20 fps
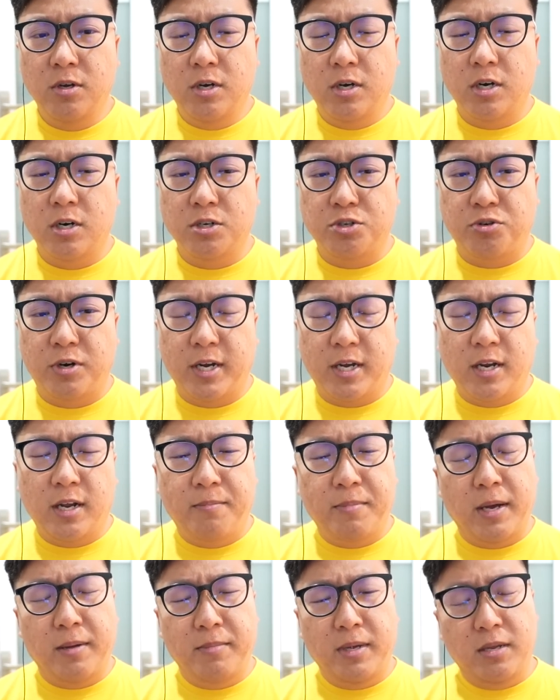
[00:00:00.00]

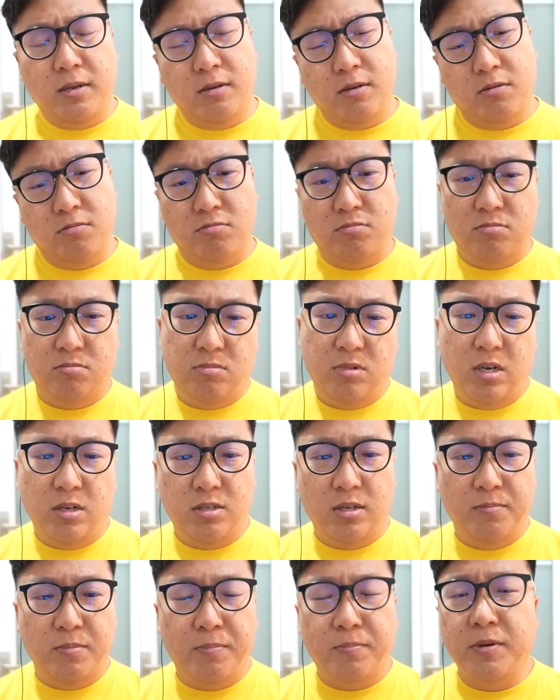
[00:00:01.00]
Dragonite. But I mean, yeah,
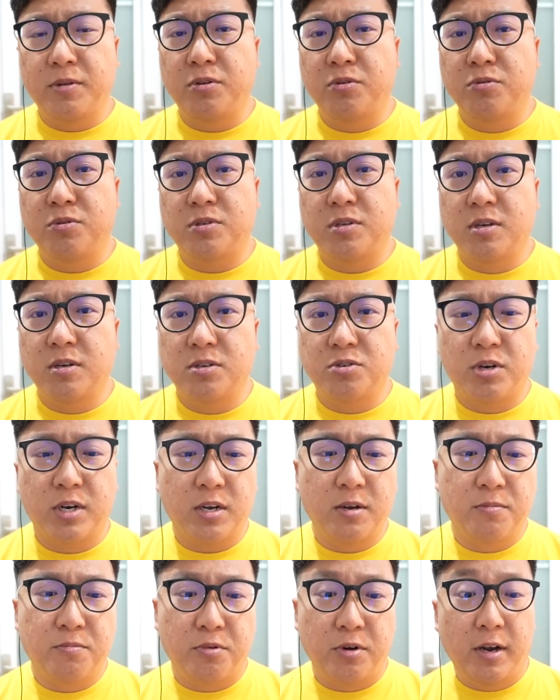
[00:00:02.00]
some people use
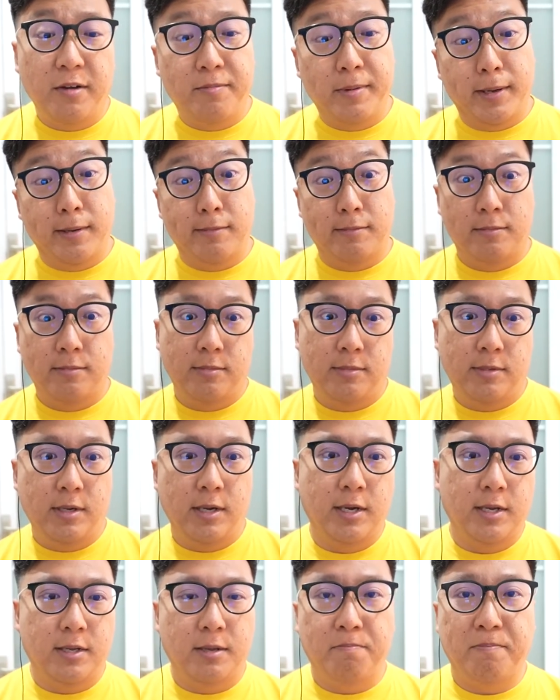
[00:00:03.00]
Dragon Breath, but
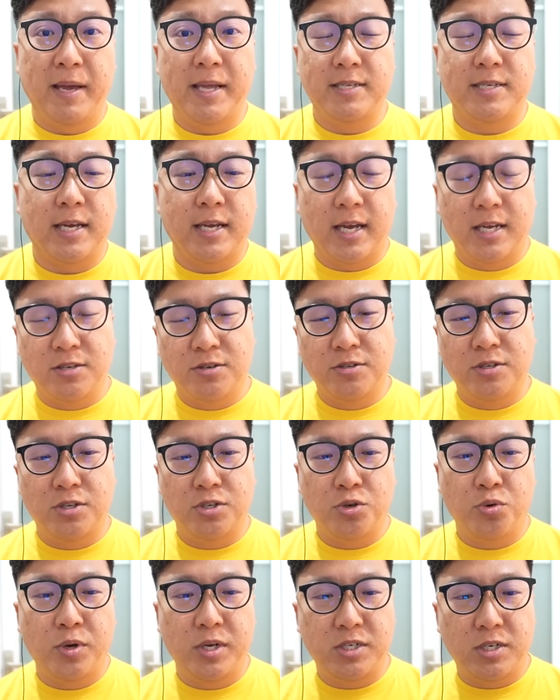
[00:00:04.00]
yeah, it depends, I guess, on
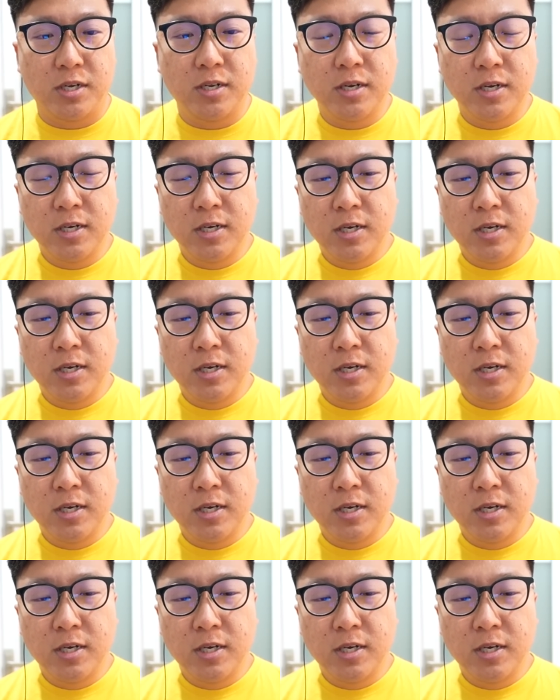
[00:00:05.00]
situation.